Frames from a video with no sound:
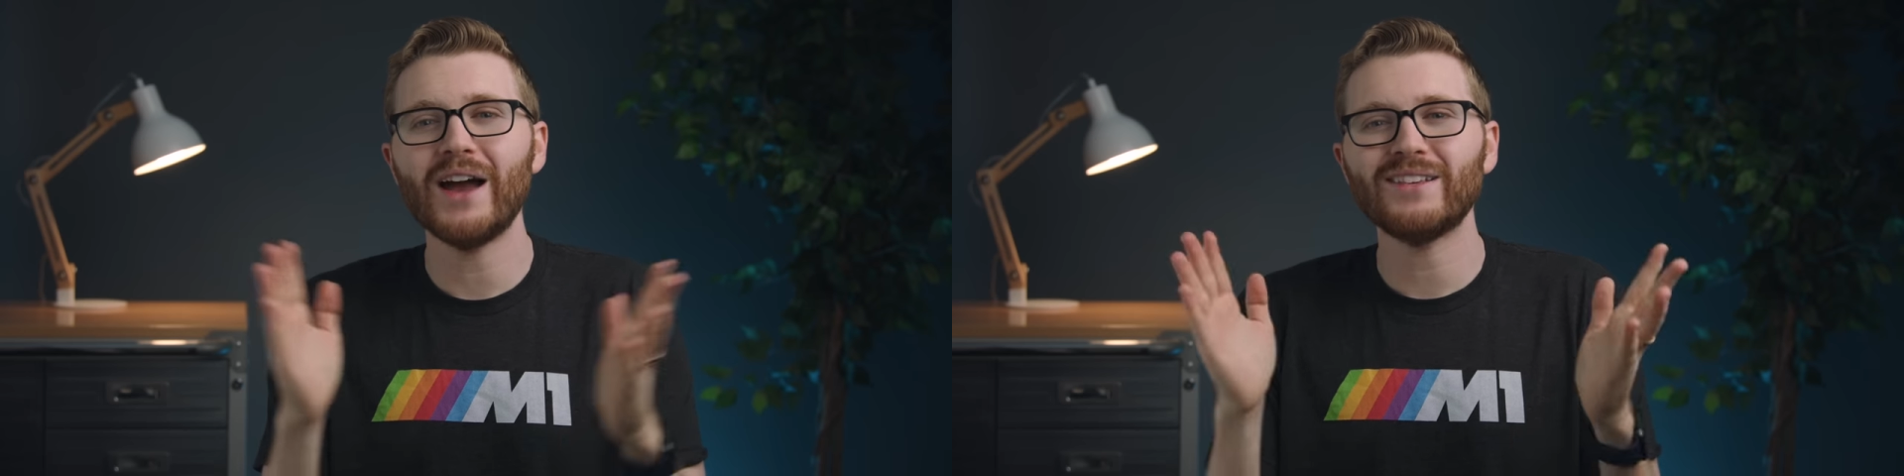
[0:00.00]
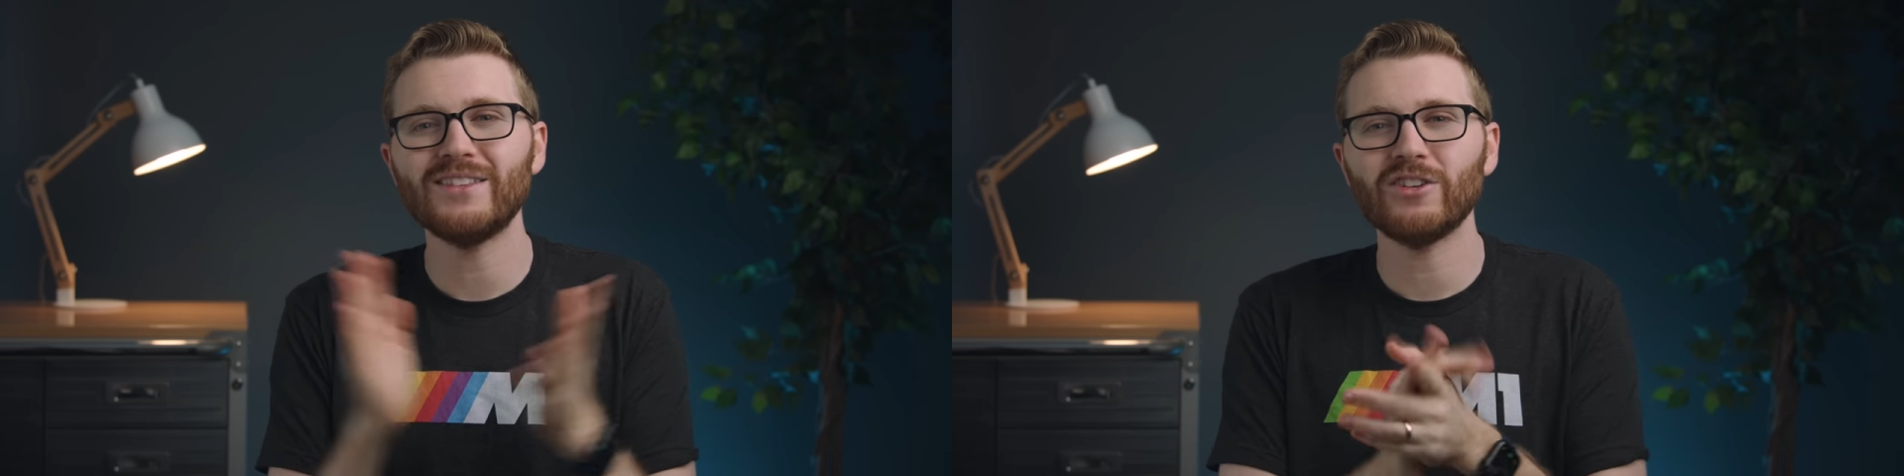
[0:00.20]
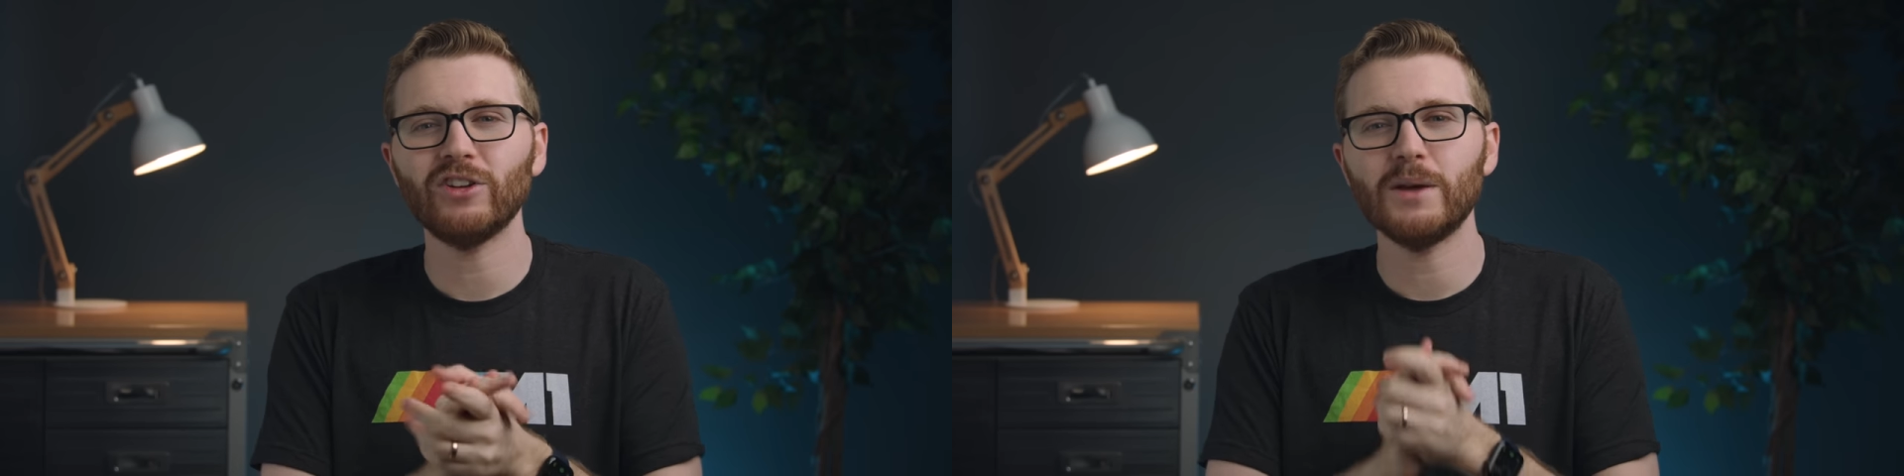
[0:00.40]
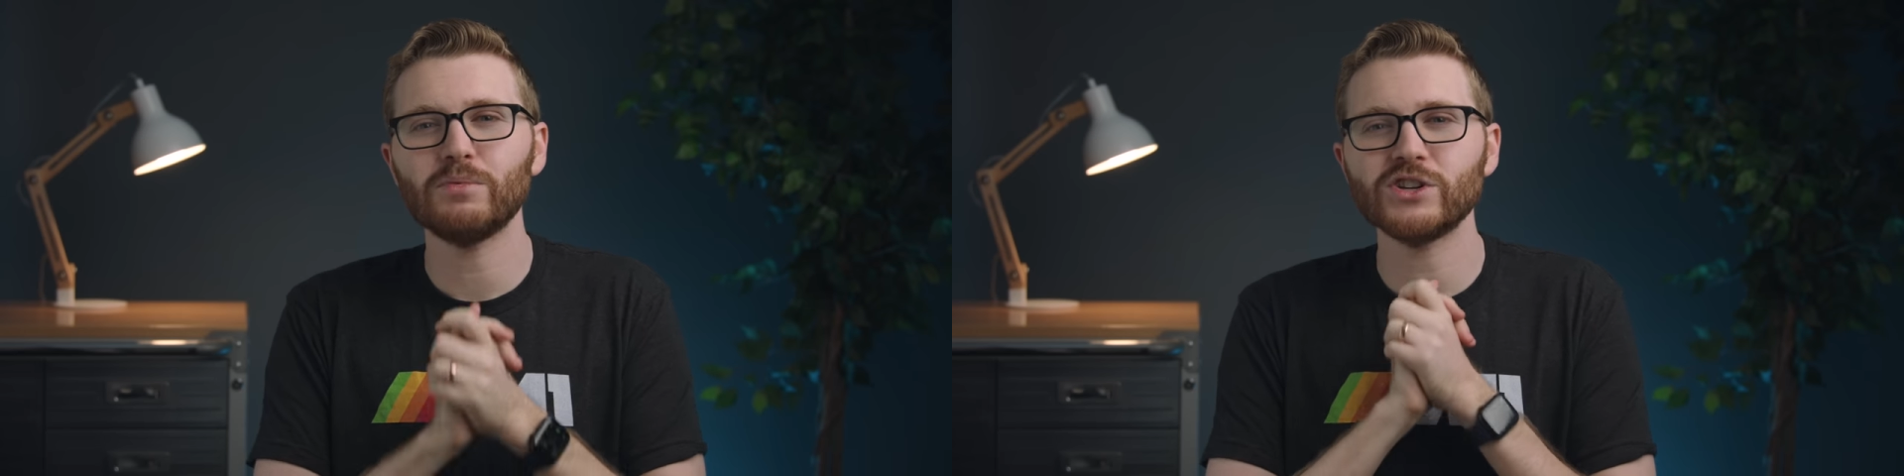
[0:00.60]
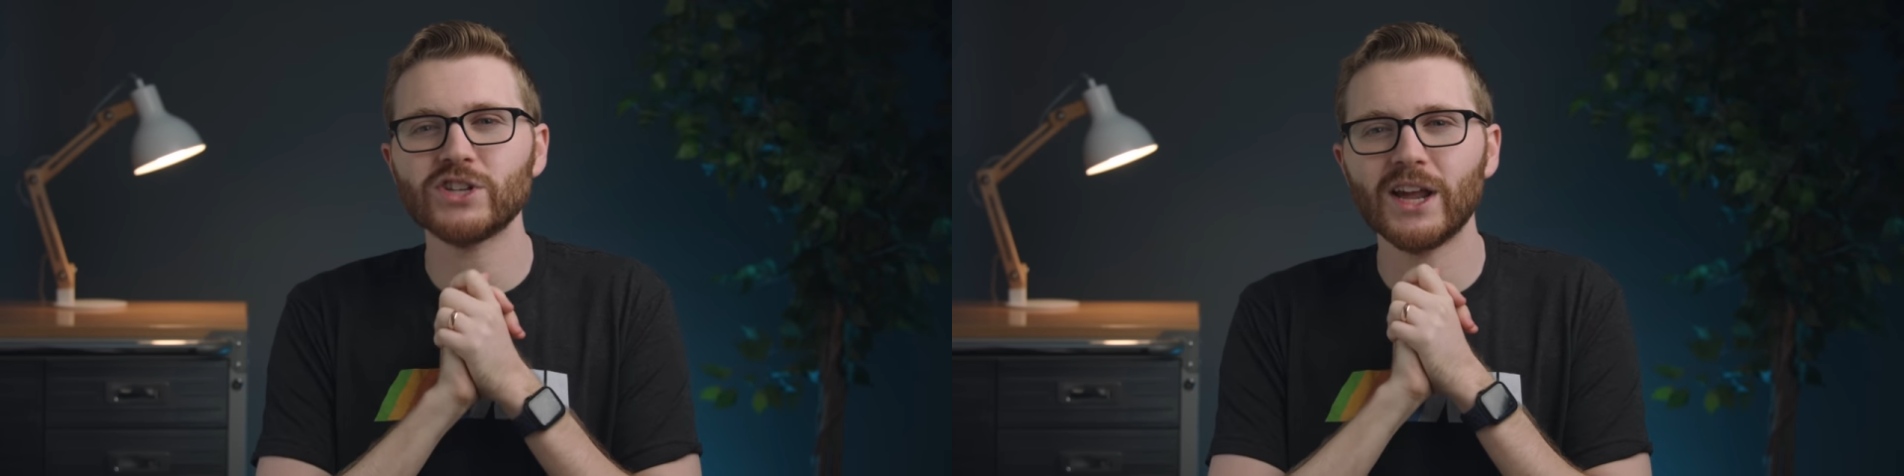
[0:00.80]
I sincerely
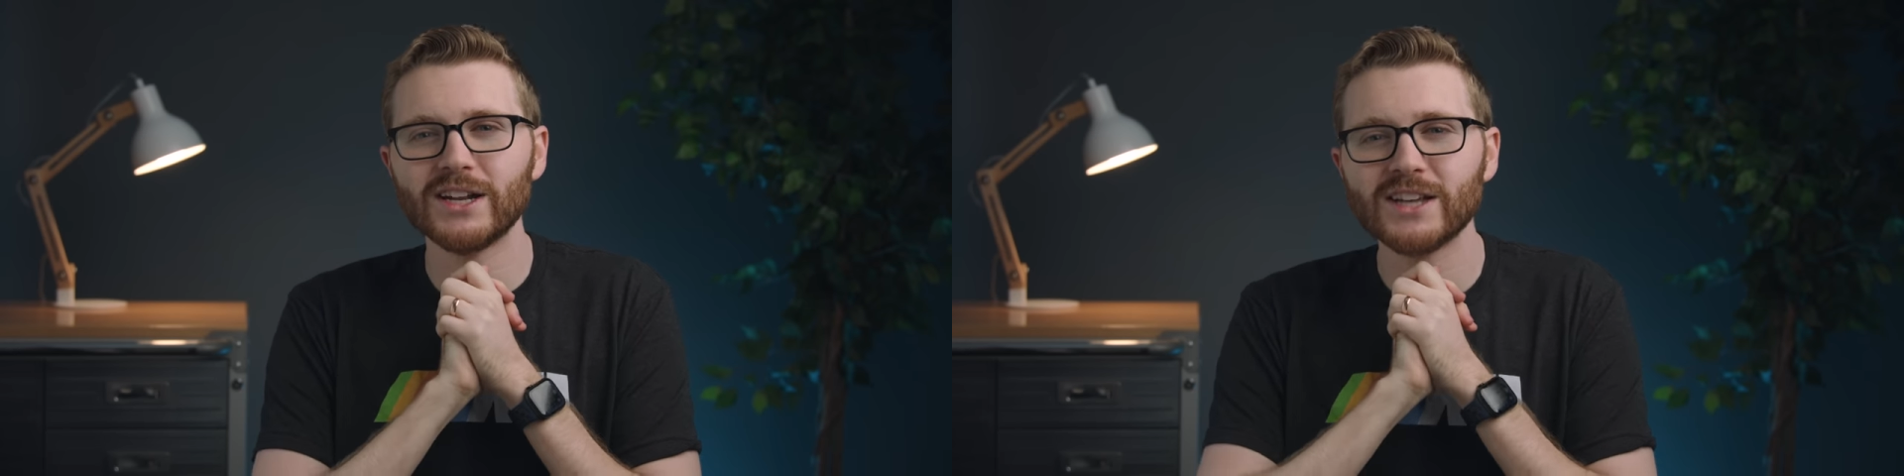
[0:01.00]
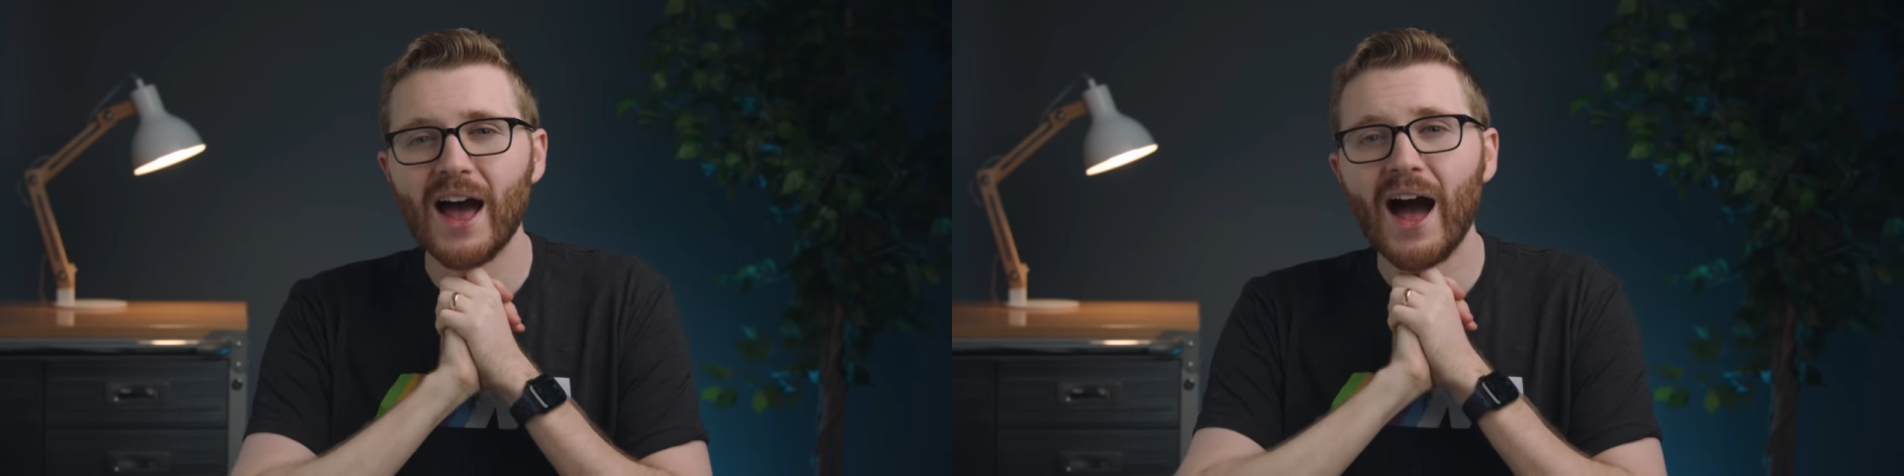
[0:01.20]
appreciate it.